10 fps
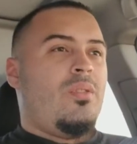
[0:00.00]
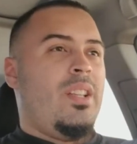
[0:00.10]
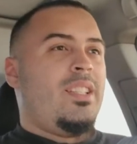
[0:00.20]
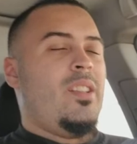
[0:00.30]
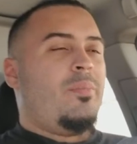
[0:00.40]

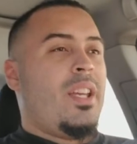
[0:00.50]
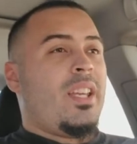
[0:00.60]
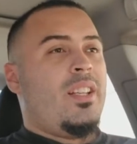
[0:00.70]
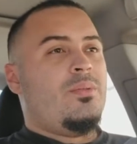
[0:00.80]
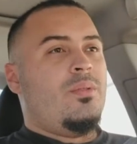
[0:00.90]
easy
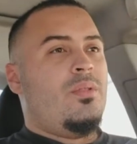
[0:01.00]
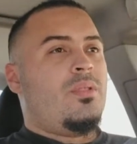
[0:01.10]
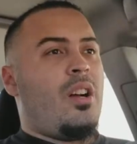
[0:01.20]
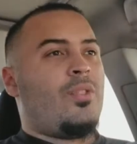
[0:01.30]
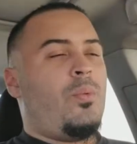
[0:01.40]
pickings will
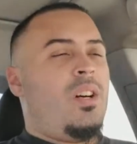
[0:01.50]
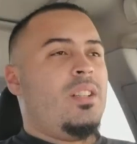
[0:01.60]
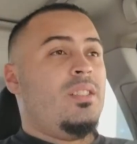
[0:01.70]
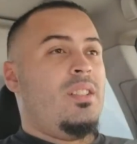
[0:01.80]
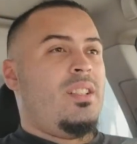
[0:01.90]
cost
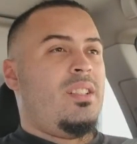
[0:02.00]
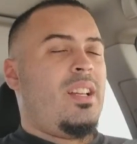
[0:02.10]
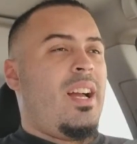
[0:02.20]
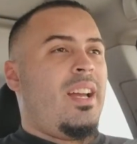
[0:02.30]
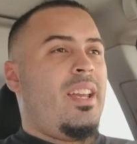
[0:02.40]
1 in a
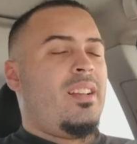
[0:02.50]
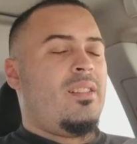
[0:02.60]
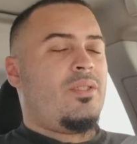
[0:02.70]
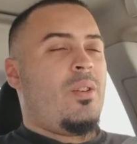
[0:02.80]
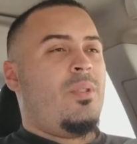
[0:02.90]
die,
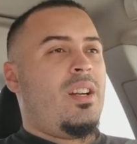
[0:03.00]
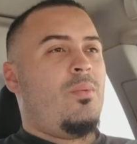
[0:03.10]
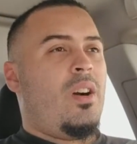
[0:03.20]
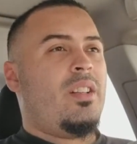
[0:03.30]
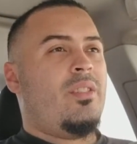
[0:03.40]
or sorry,
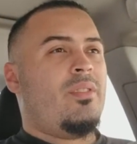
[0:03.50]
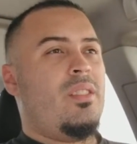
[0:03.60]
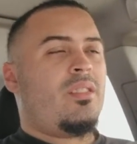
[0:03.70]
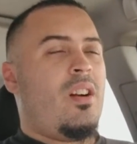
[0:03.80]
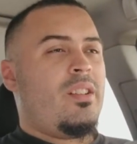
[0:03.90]
one in a
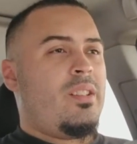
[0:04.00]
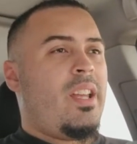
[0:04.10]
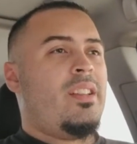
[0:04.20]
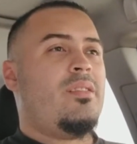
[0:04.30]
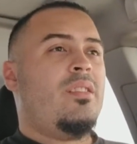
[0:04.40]
card in
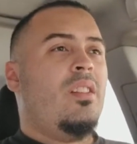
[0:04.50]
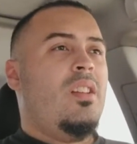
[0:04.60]
hand,